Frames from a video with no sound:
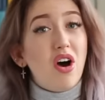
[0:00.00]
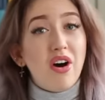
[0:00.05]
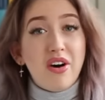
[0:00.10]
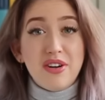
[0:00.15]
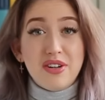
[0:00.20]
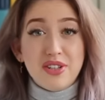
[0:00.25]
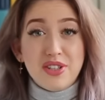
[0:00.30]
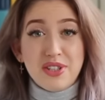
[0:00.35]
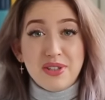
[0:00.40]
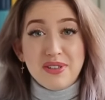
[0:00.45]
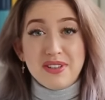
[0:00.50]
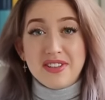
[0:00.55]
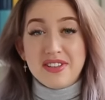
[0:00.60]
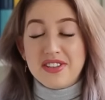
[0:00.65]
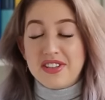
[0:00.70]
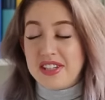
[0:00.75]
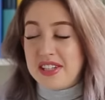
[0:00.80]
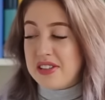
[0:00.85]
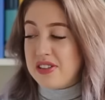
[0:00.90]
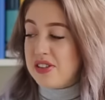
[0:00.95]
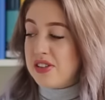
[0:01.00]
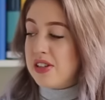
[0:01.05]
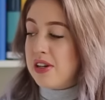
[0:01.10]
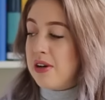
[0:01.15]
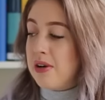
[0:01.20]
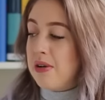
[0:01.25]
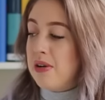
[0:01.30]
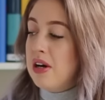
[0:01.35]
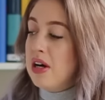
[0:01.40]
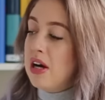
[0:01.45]
other students' needs,
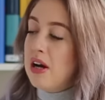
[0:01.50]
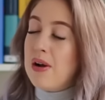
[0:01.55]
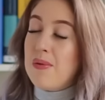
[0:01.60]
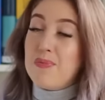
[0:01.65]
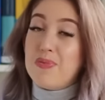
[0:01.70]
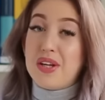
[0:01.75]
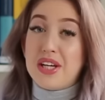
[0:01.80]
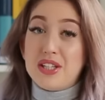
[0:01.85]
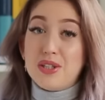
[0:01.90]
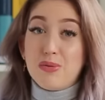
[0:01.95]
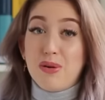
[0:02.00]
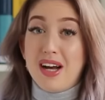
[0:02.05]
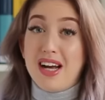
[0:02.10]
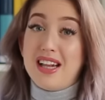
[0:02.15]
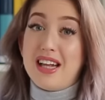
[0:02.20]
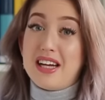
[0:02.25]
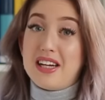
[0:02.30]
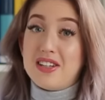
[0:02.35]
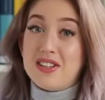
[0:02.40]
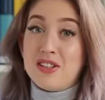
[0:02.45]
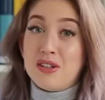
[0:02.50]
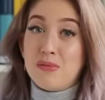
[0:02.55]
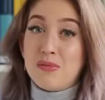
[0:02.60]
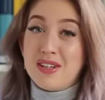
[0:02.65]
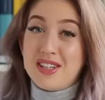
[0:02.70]
so that's why I like it so